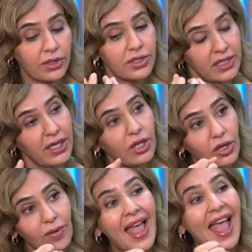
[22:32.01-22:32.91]
are seeing
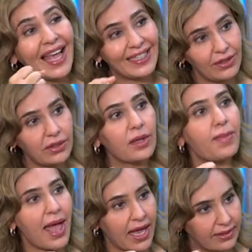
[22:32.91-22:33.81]
you handle the
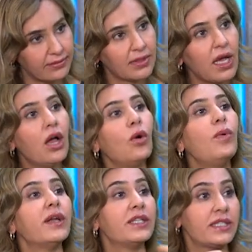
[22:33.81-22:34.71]
pen
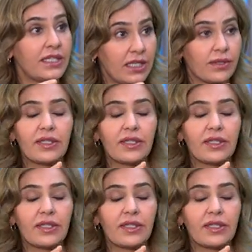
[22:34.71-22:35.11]
safely.